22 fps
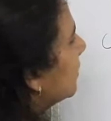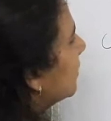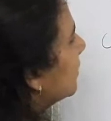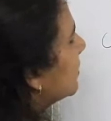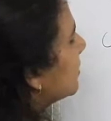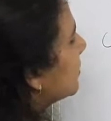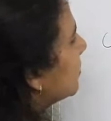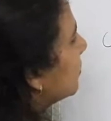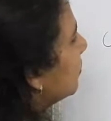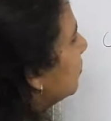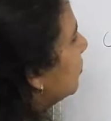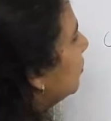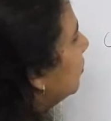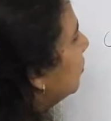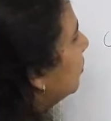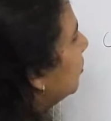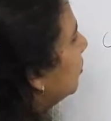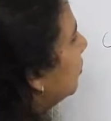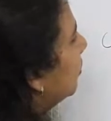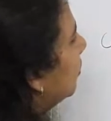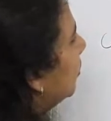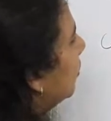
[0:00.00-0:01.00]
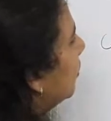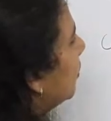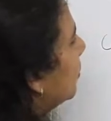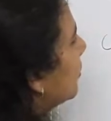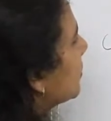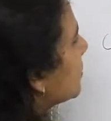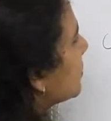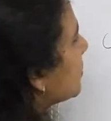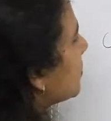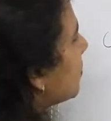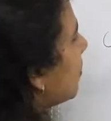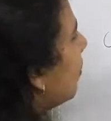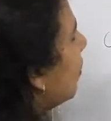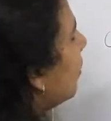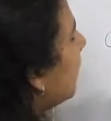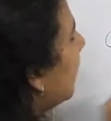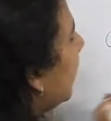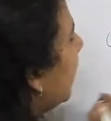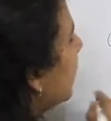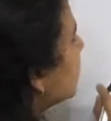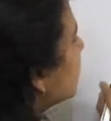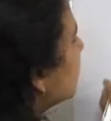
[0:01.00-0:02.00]
So strong
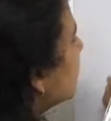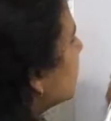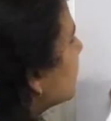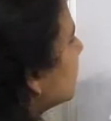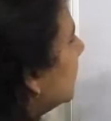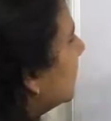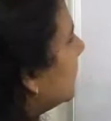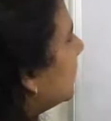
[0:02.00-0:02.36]
acids are